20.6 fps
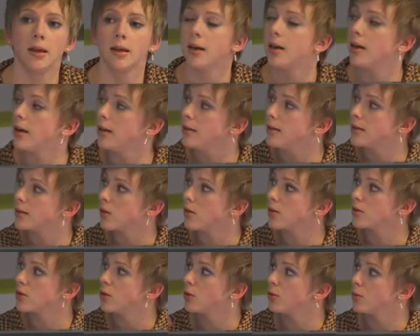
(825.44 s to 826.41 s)
And it's
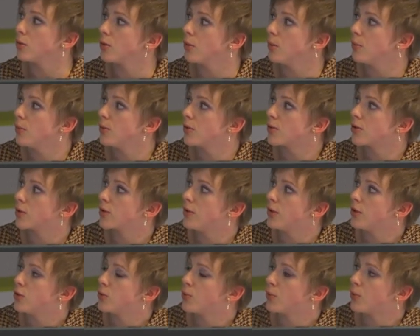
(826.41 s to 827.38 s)
also
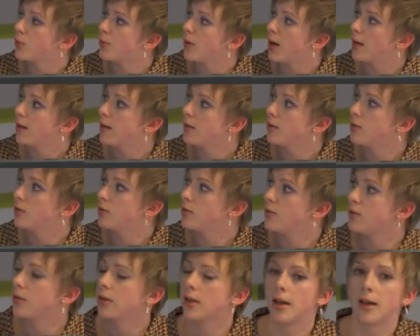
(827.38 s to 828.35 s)
compulsory to provide it to
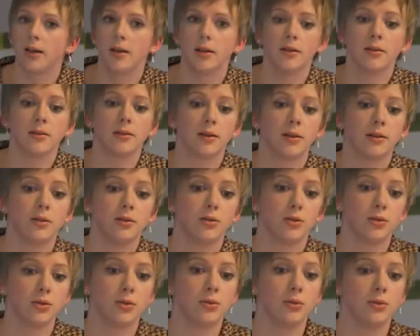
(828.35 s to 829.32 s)
the client and
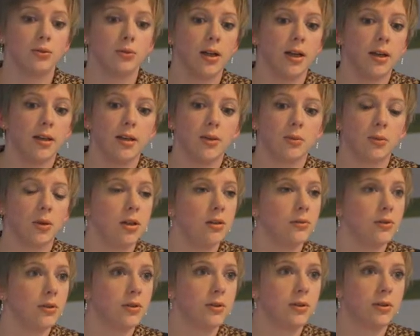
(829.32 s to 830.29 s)
to any
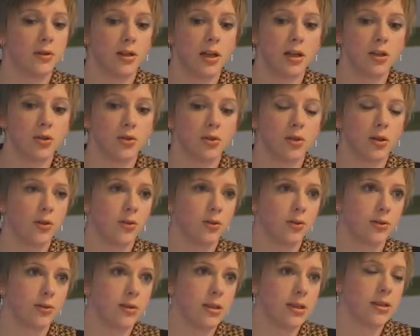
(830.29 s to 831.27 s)
relevant national
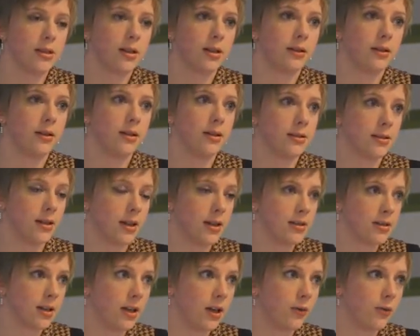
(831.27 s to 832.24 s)
authorities that is
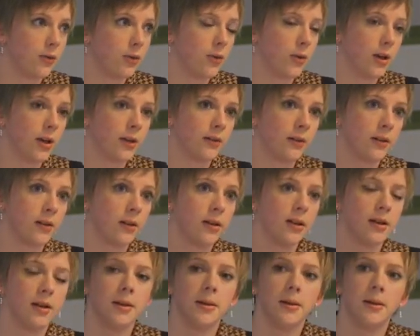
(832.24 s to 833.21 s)
asking for it.
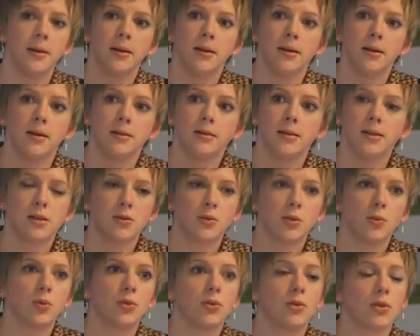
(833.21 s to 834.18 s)

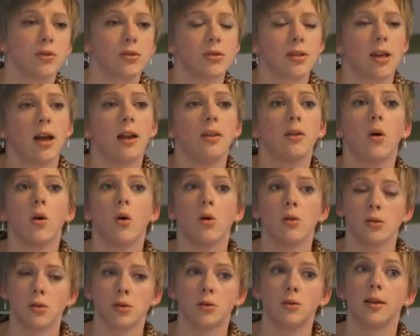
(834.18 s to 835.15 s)
Distributors can
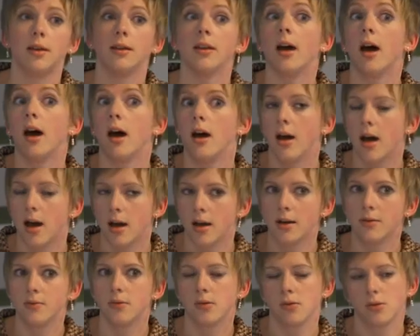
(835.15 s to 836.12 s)
also and
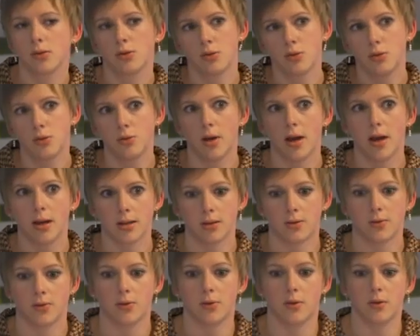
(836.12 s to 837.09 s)
have also to
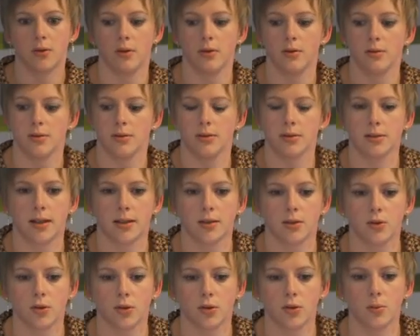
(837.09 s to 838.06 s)
ask for that
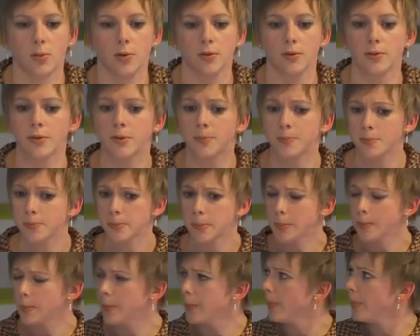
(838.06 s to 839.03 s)
document.
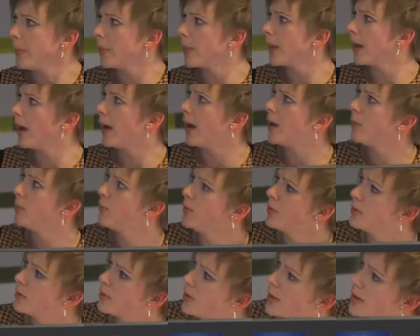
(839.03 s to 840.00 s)
I
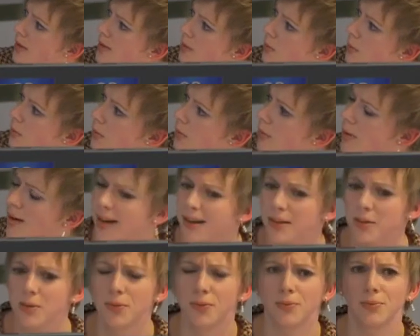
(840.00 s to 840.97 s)
put an example. I
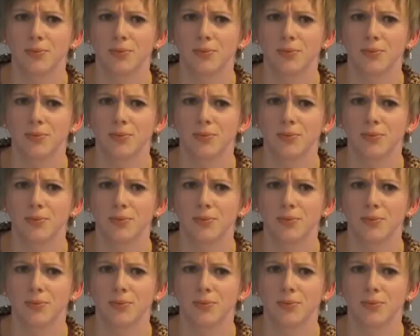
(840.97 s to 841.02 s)
don't